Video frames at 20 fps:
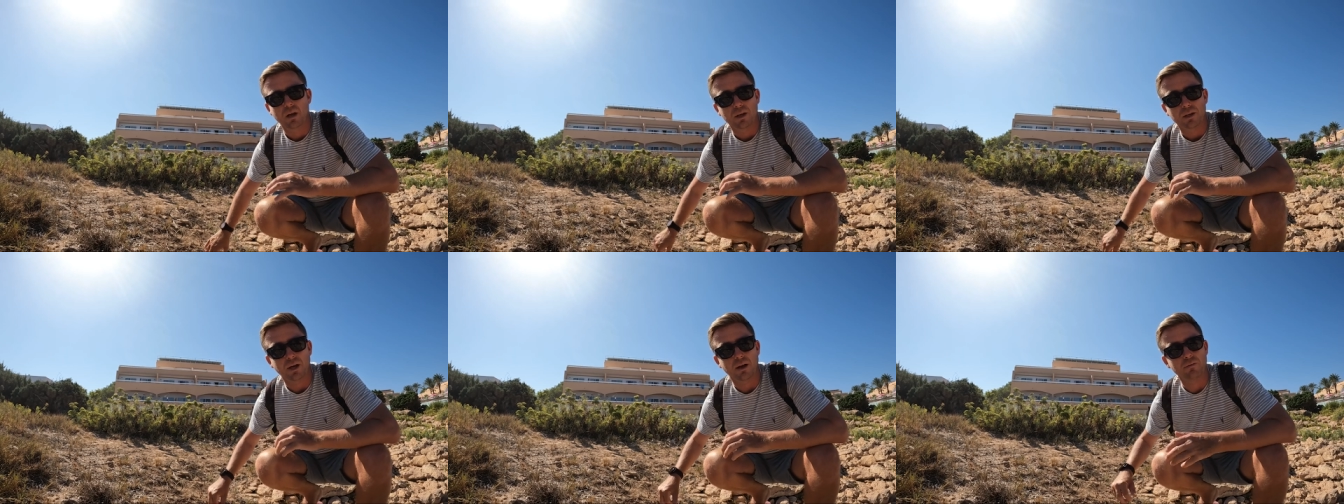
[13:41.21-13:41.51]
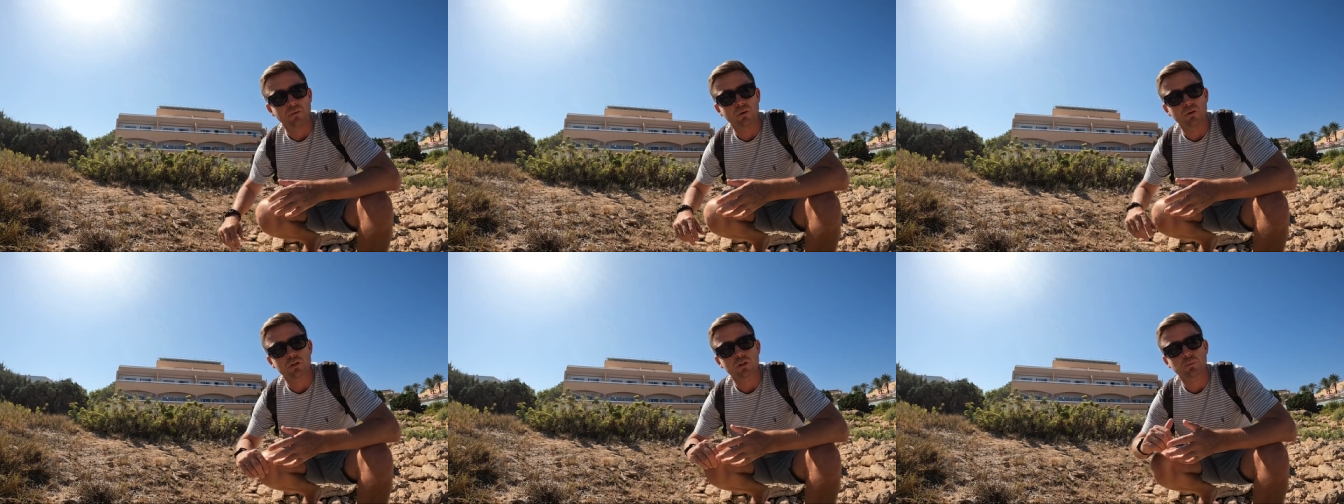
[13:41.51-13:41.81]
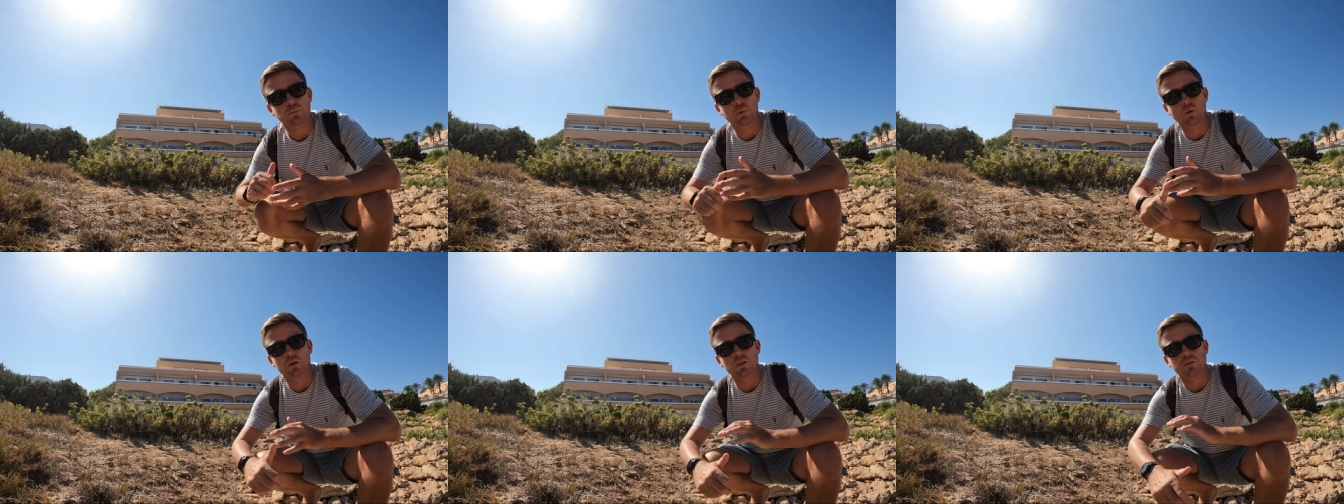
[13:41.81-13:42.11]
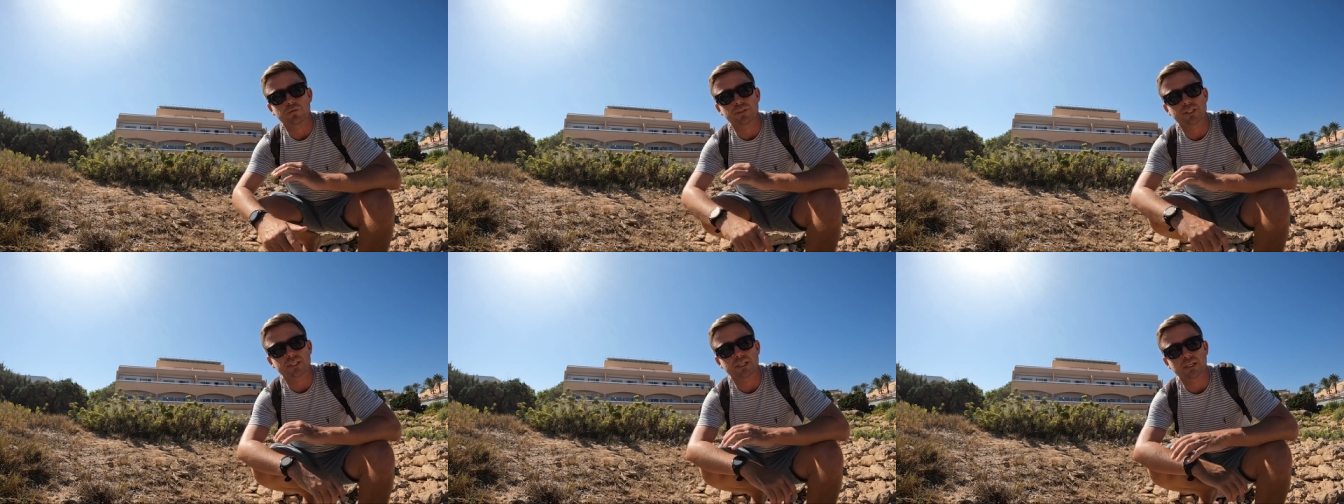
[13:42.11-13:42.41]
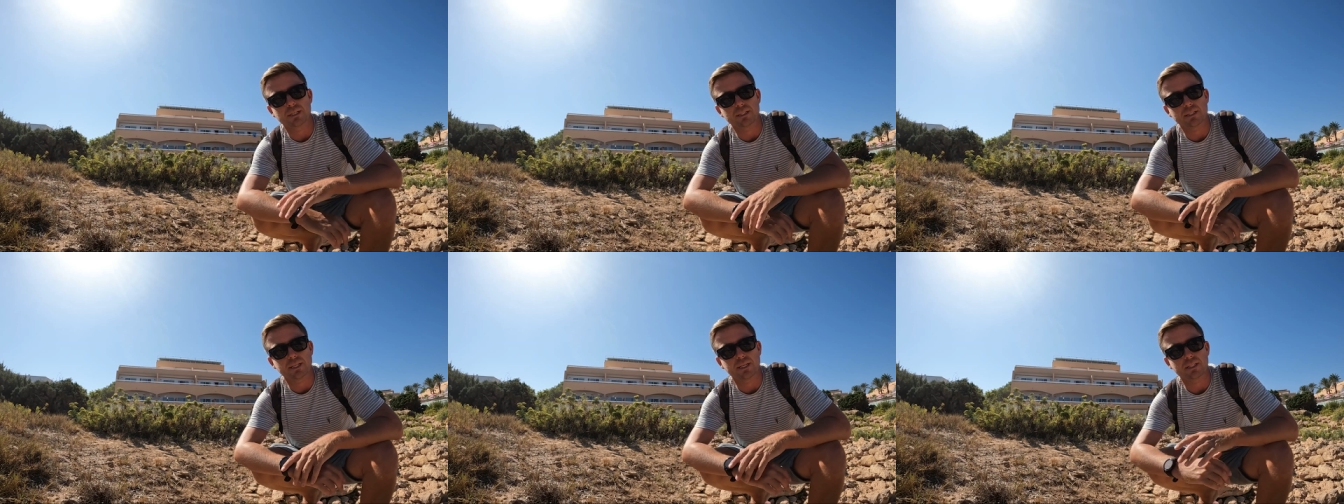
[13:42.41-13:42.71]
You have all the sports
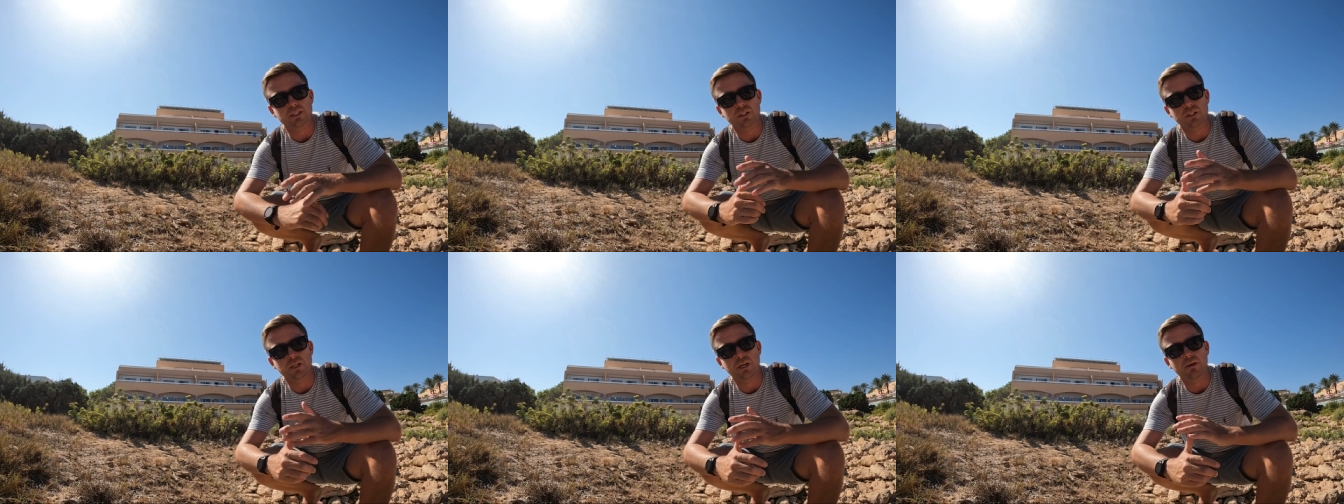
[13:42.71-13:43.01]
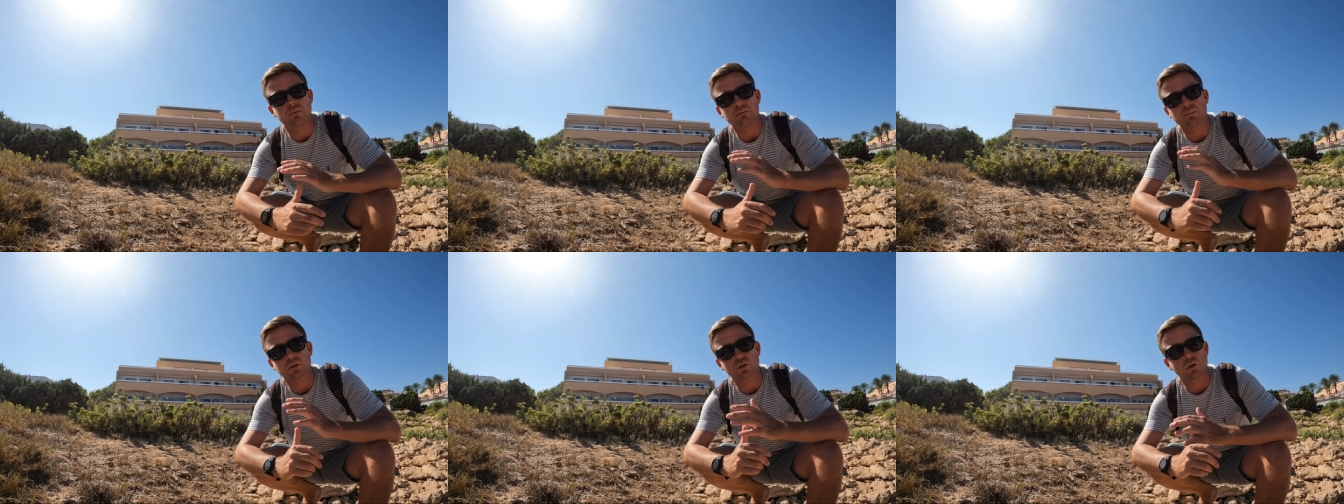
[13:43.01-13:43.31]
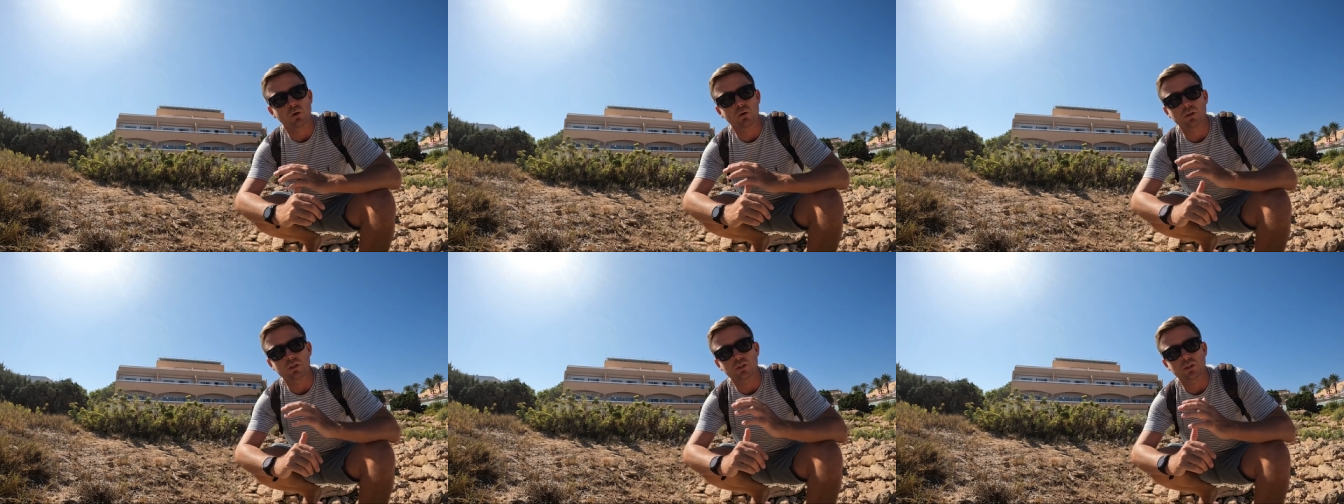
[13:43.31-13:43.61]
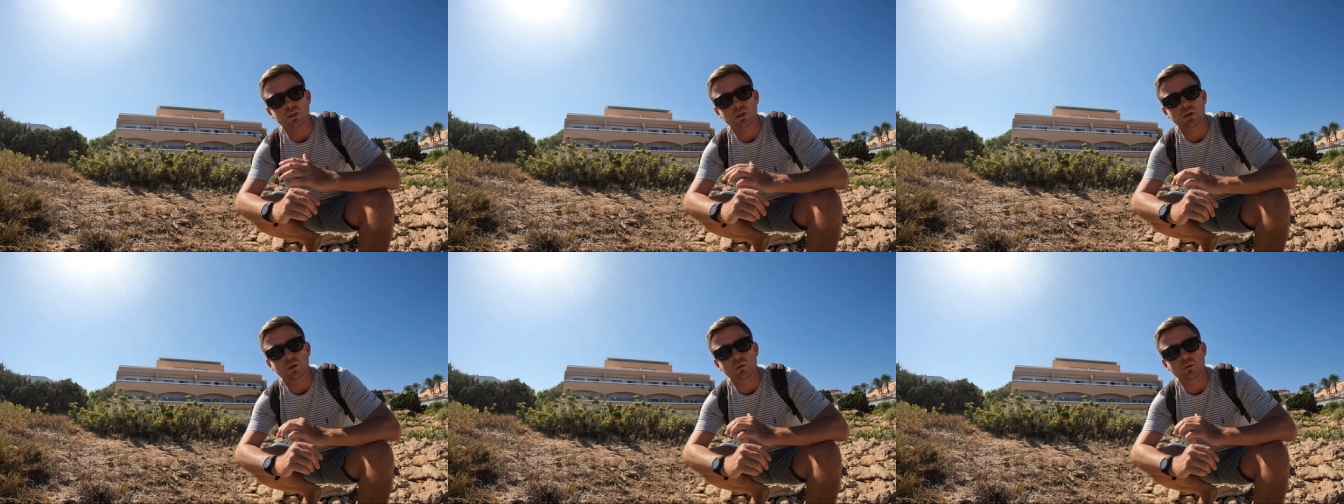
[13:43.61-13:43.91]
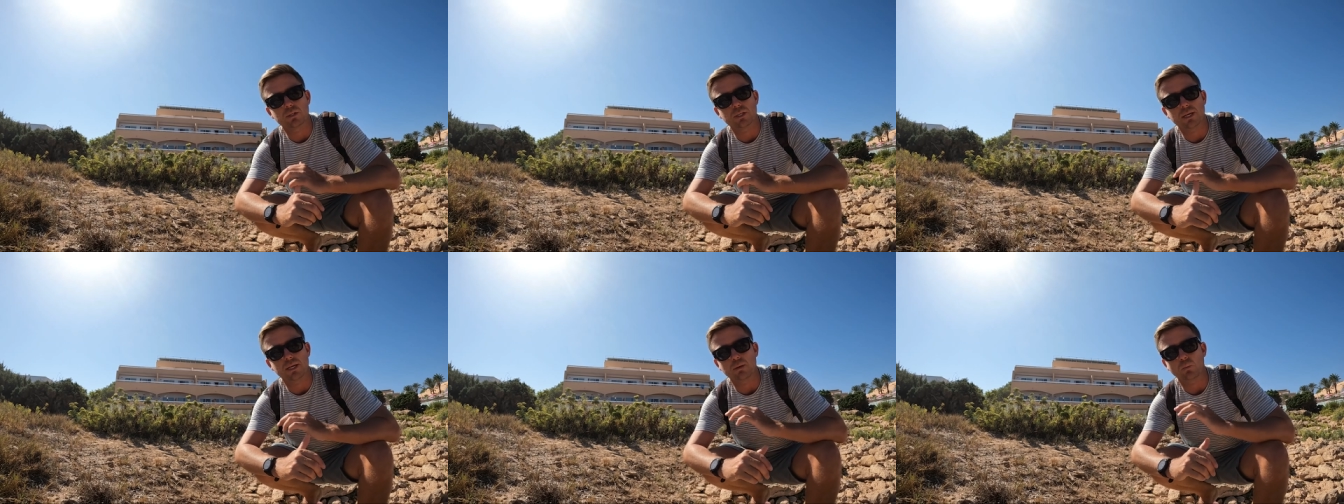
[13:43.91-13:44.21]
facilities, gym, sauna,
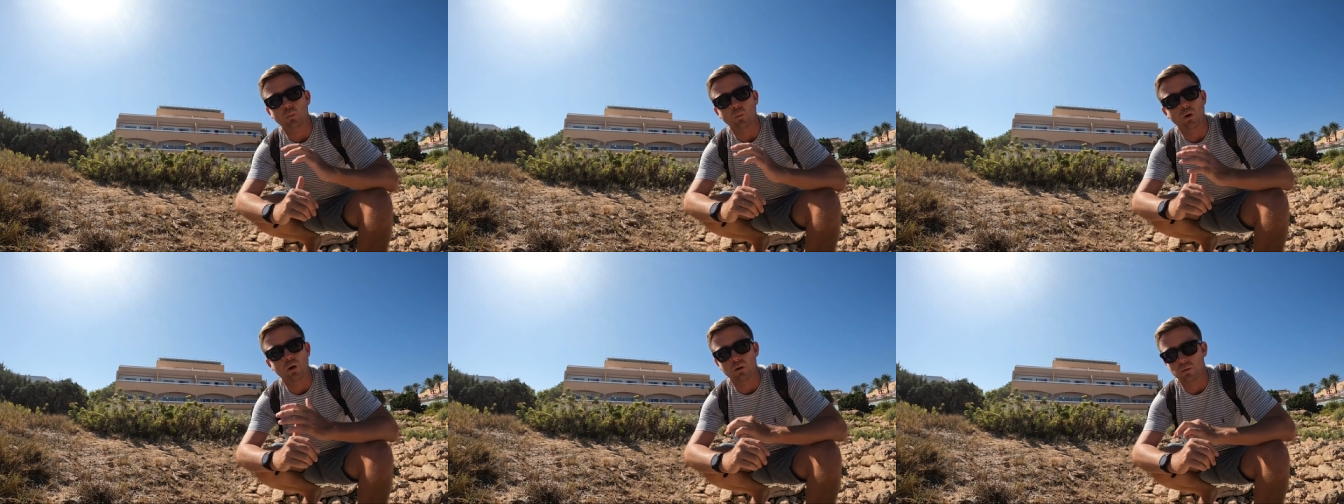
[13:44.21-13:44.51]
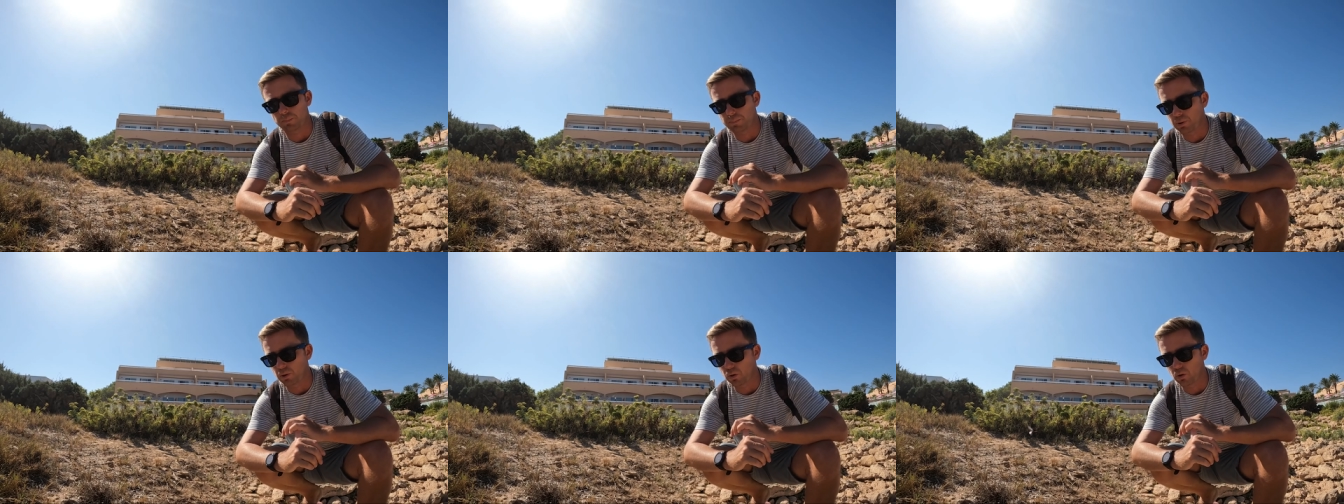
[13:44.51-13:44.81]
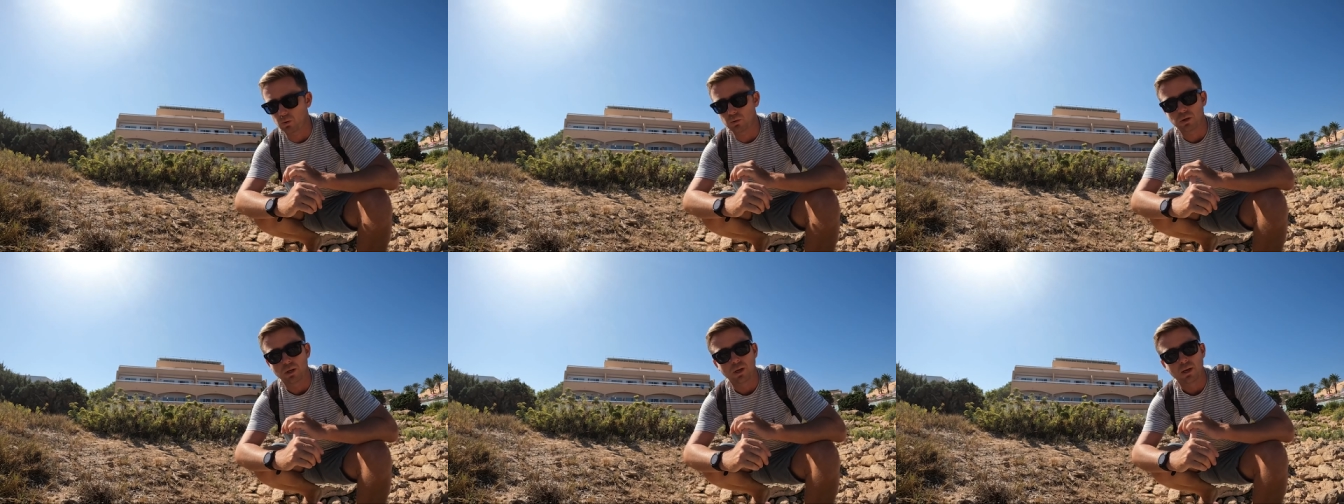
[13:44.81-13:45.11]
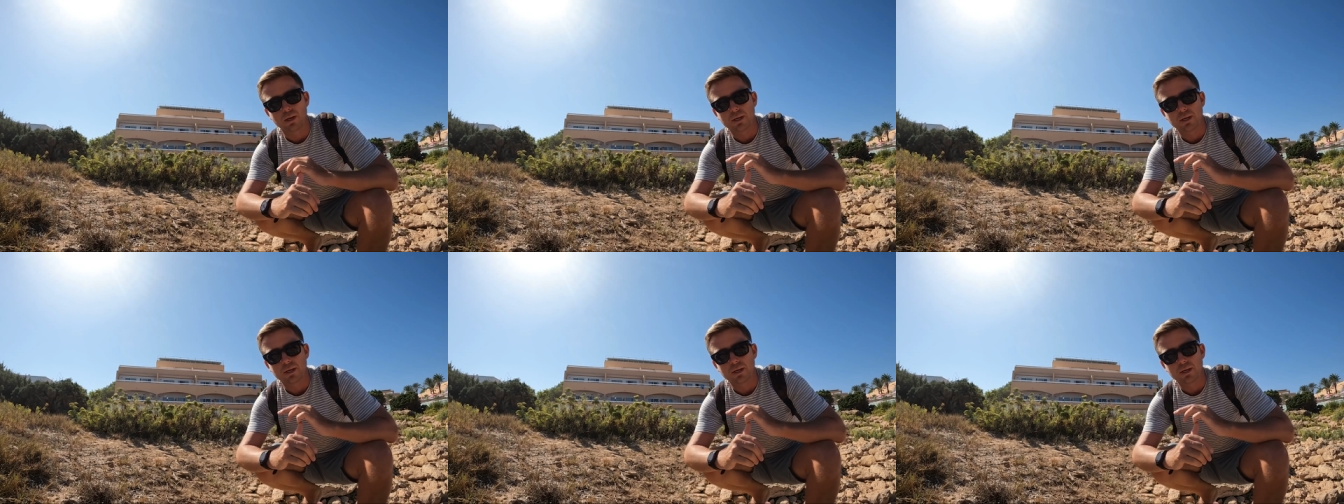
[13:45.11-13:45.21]
jacuzzi, whirlpool,